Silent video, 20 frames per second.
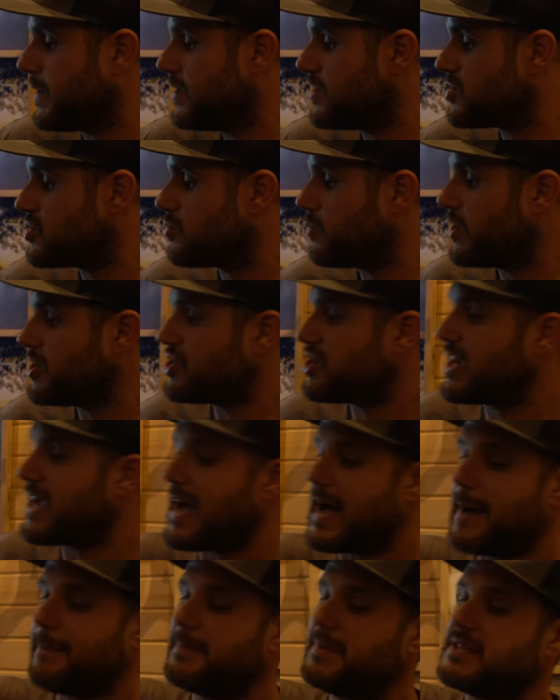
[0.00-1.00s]
Switch
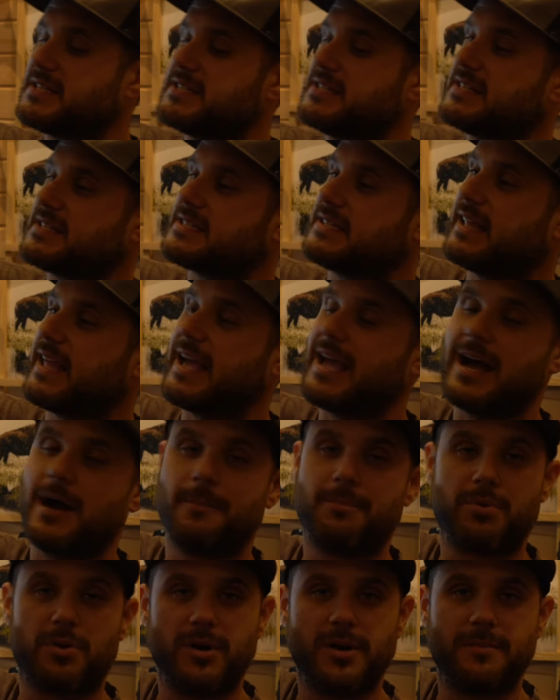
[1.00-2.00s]
copies this
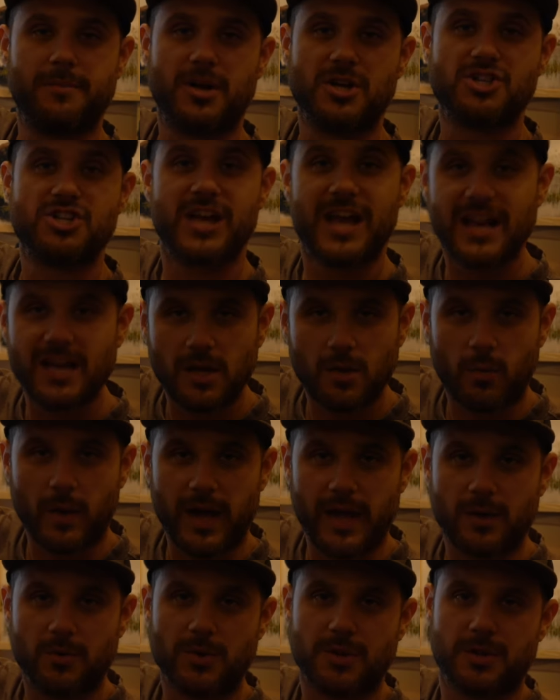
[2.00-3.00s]
layout pretty much
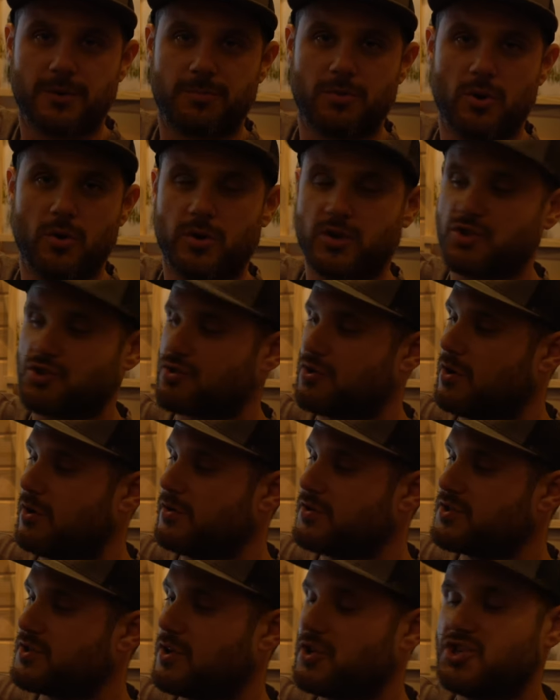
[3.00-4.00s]
anyway with their Pro
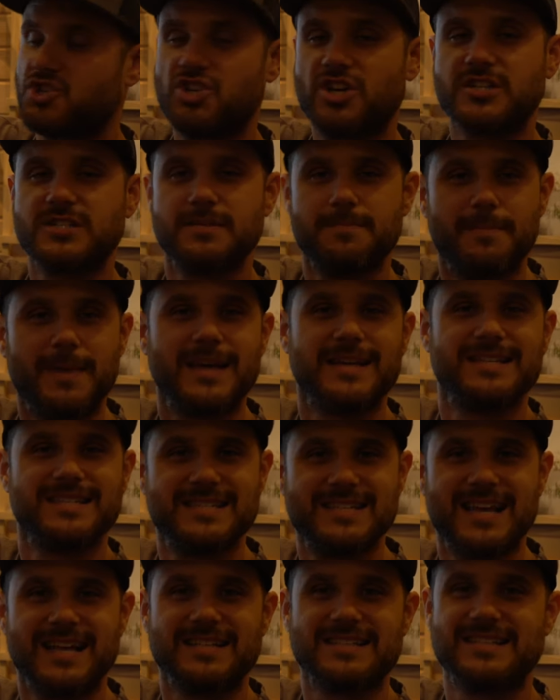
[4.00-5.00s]
Control, so it just makes
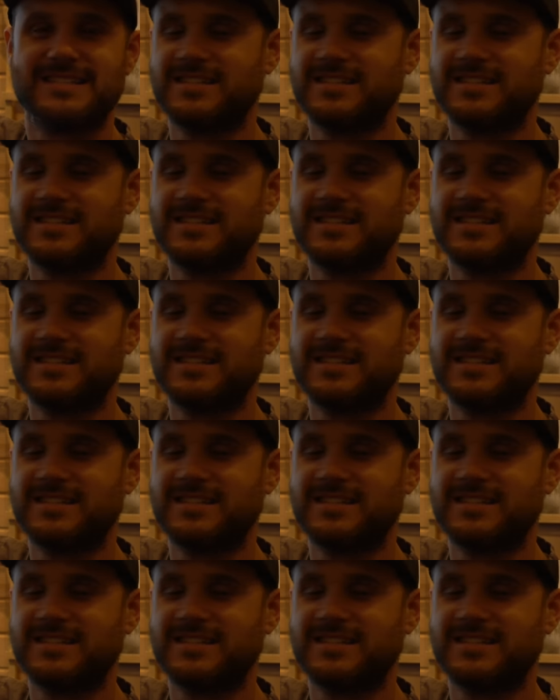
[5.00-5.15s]
sense